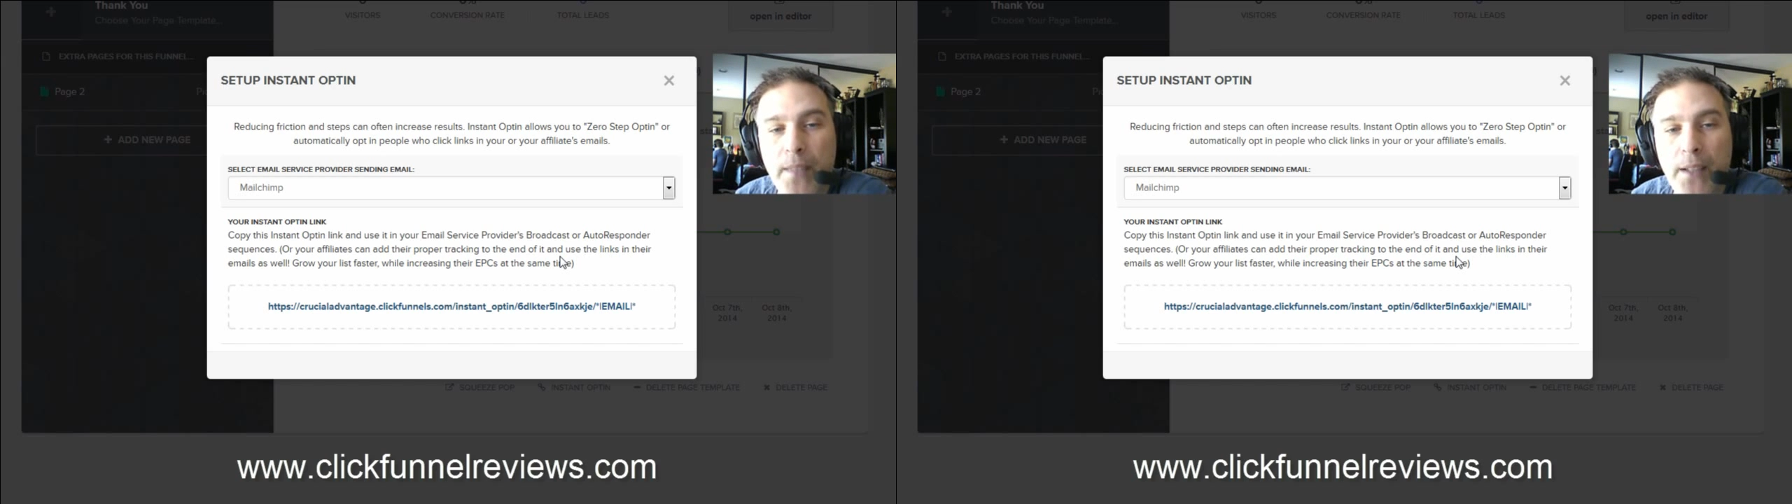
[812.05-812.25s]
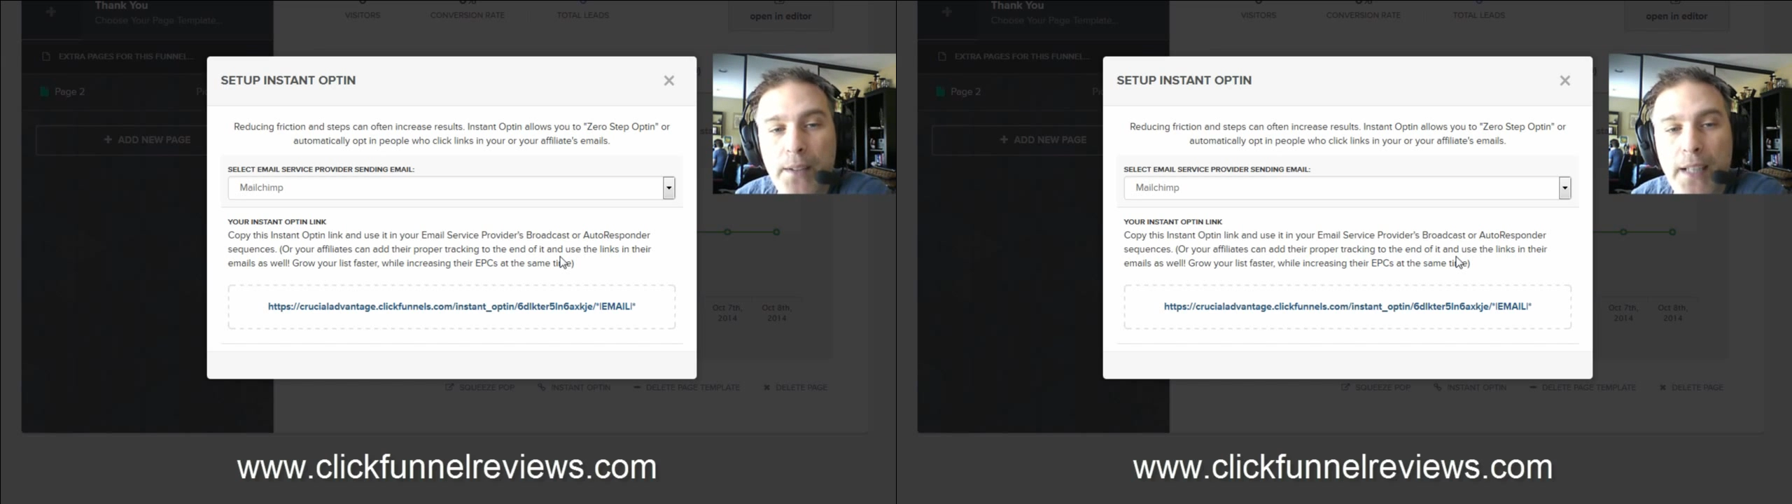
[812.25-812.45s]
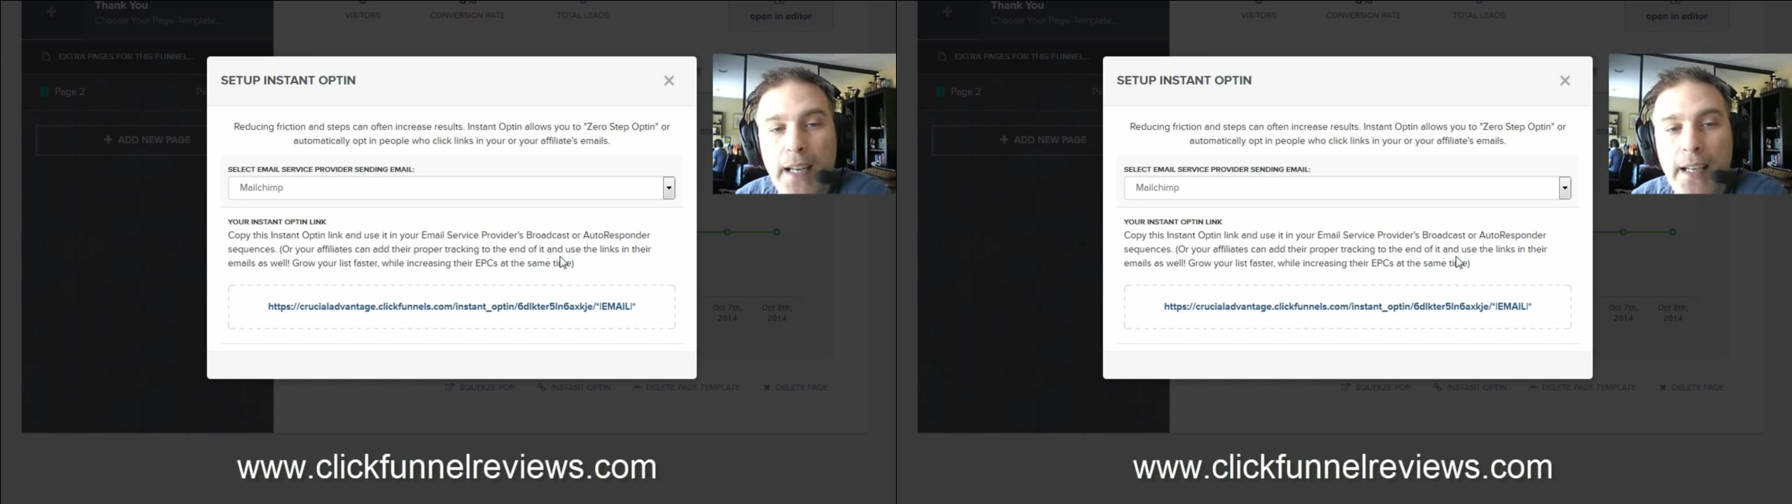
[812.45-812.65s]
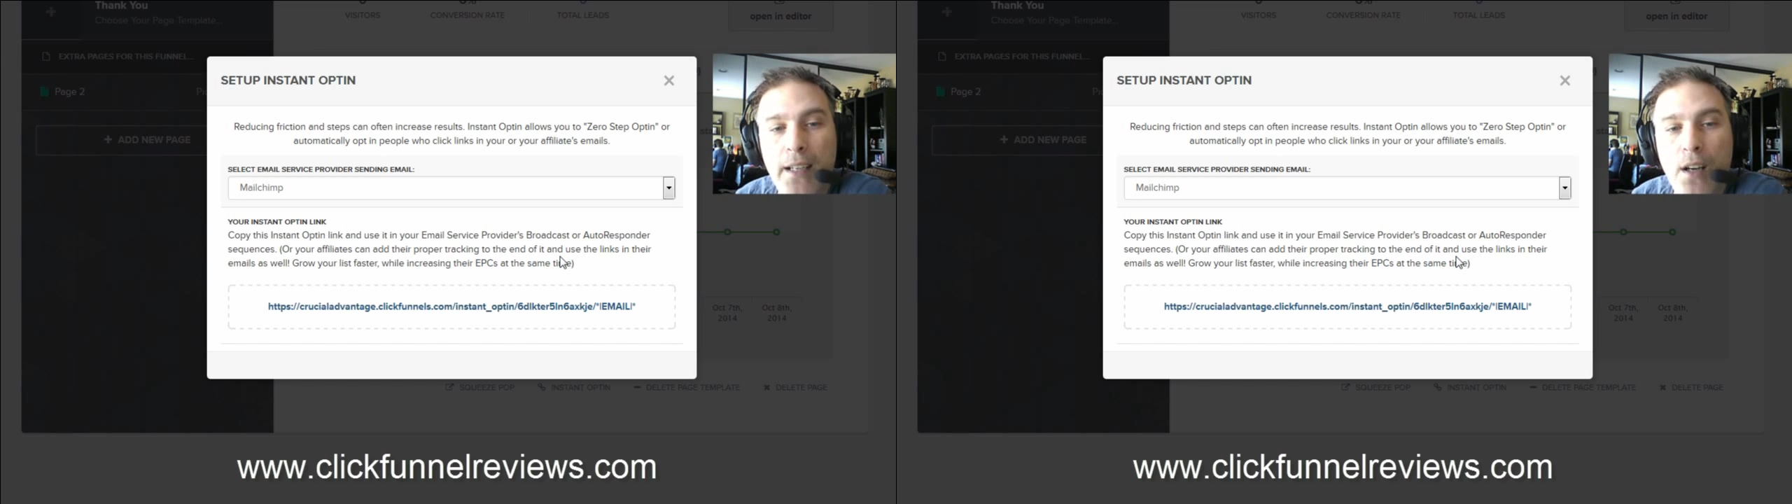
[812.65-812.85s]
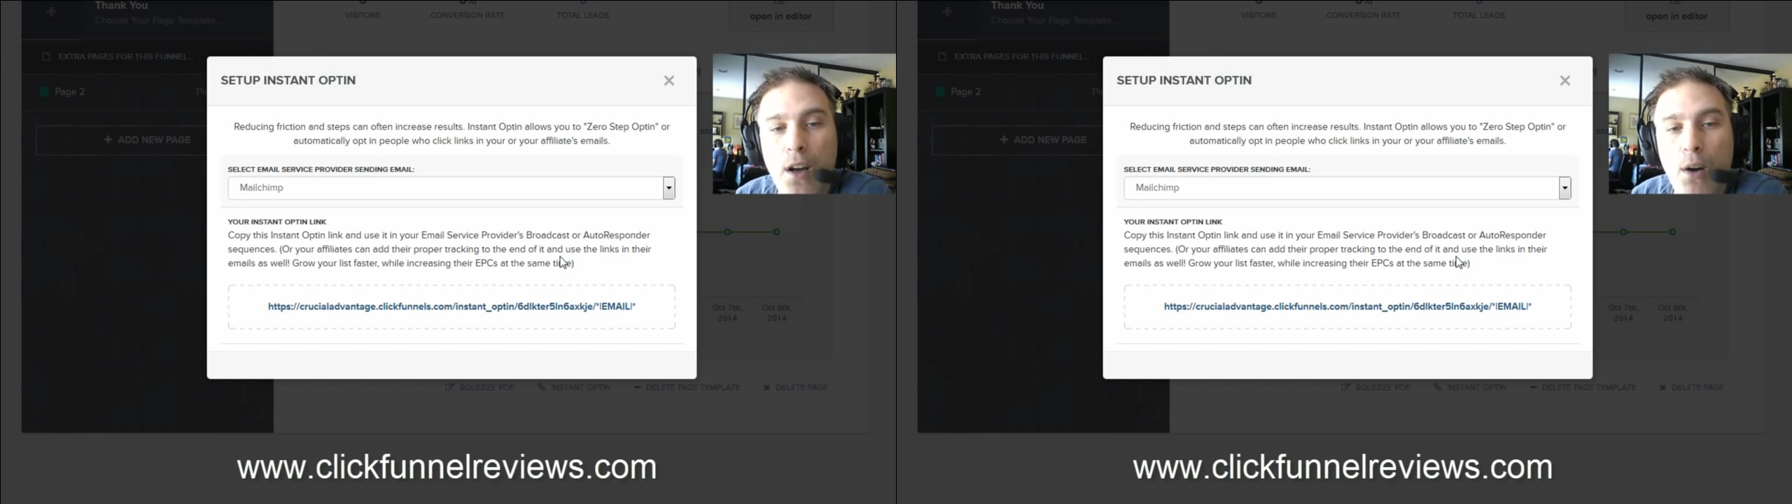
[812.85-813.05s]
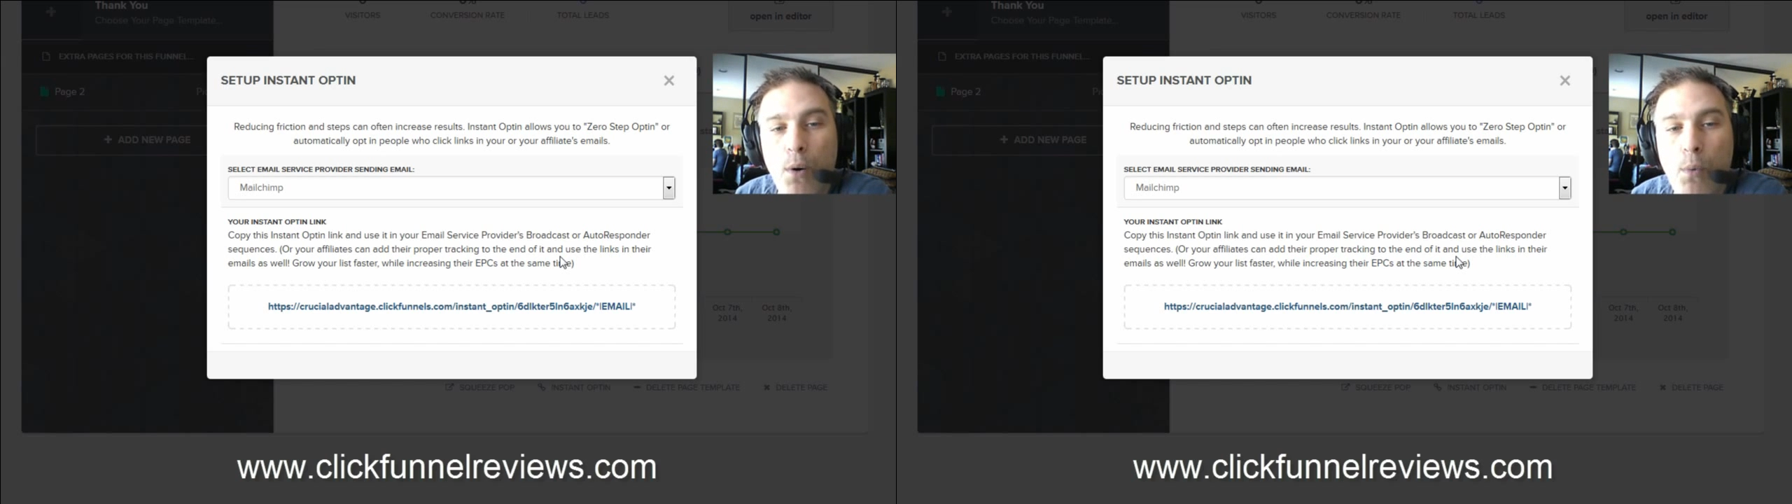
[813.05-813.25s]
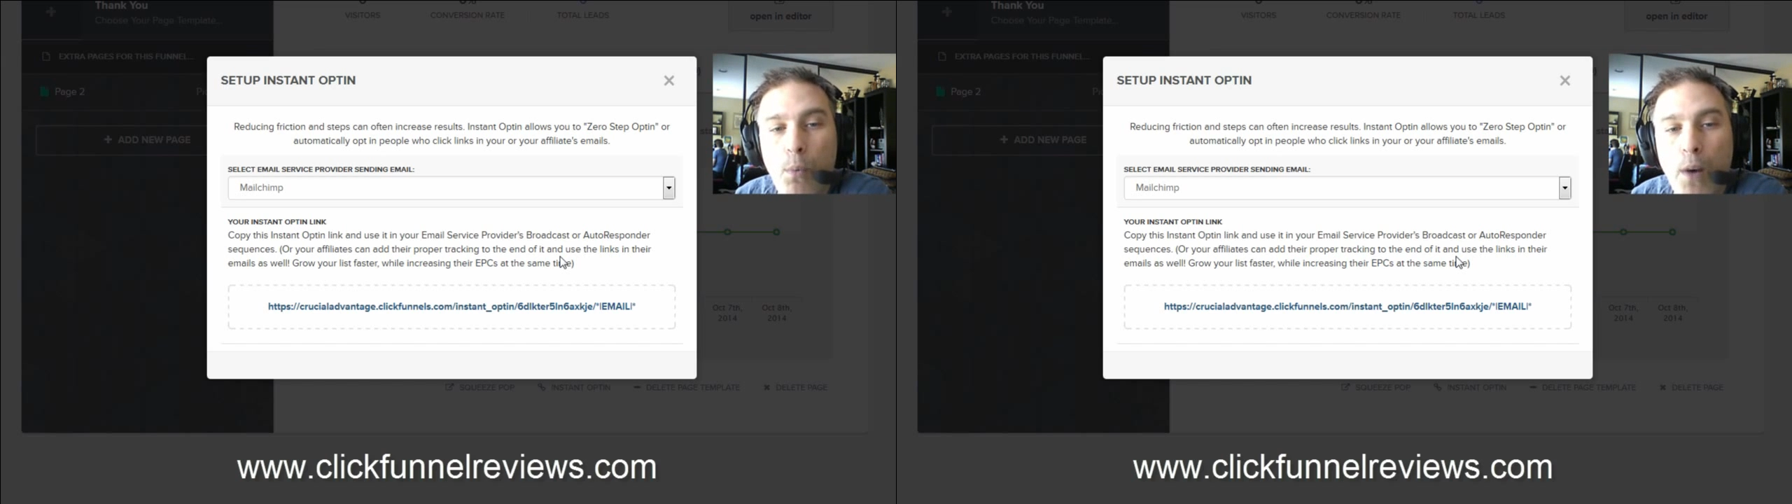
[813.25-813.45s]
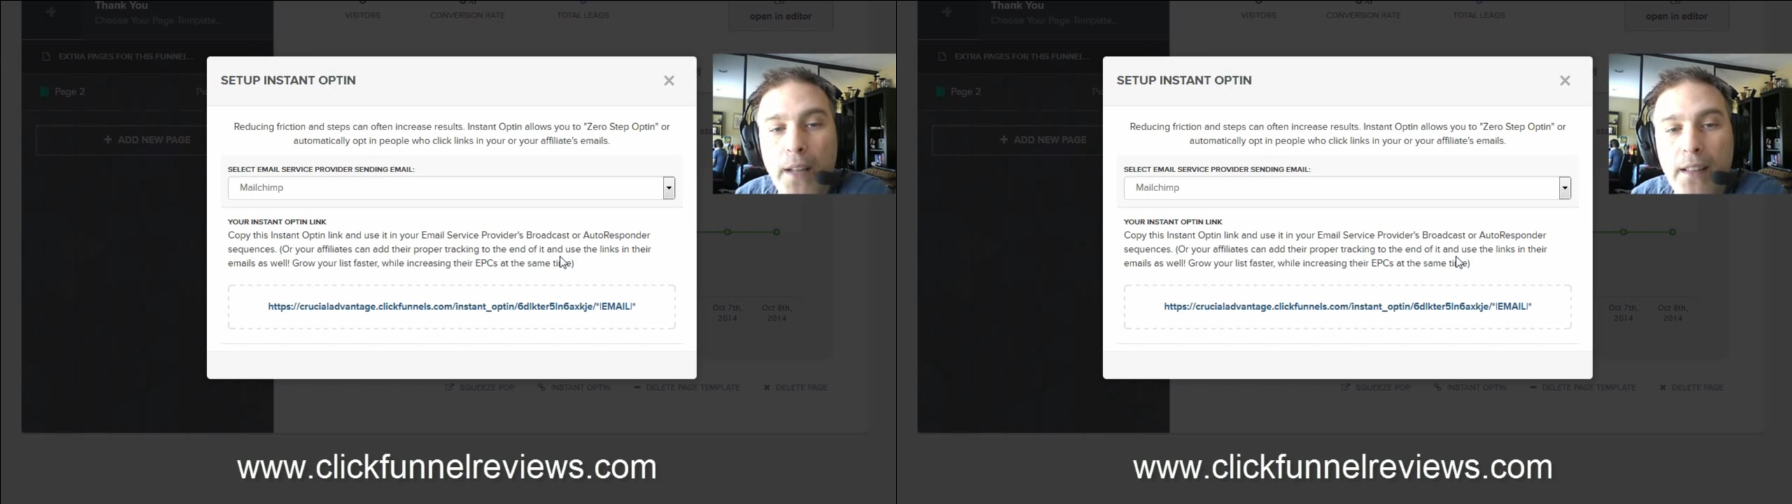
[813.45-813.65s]
okay, or
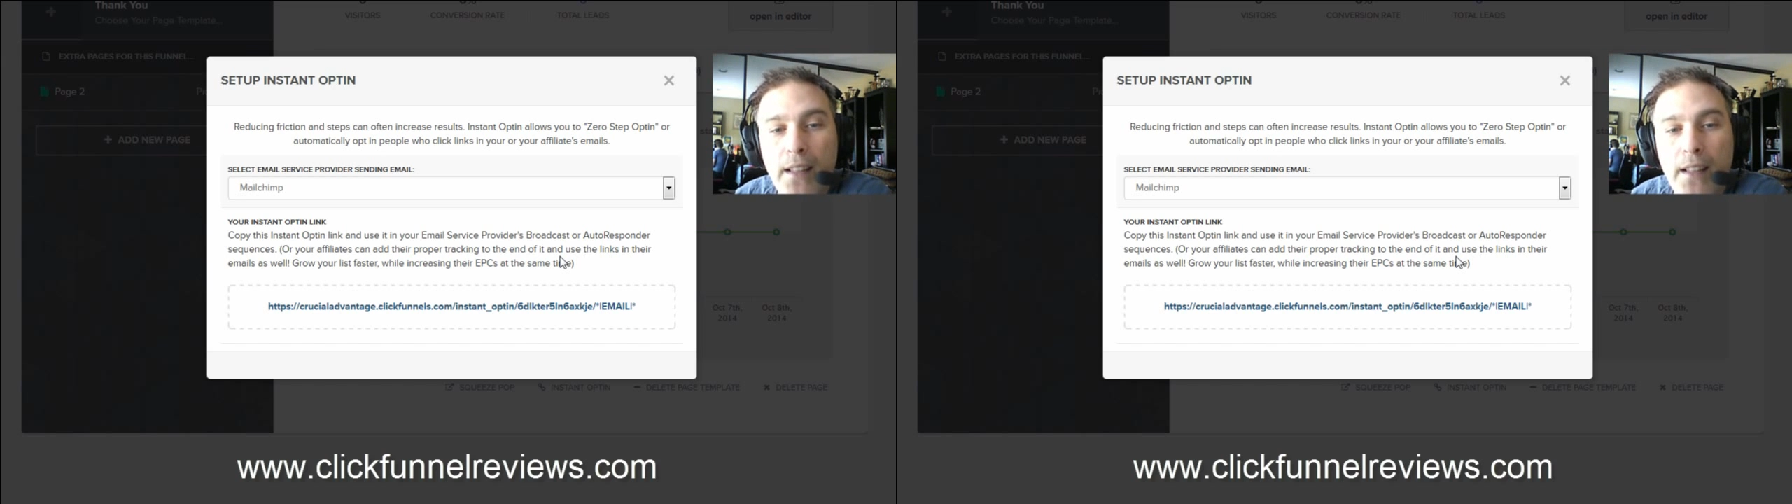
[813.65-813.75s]
what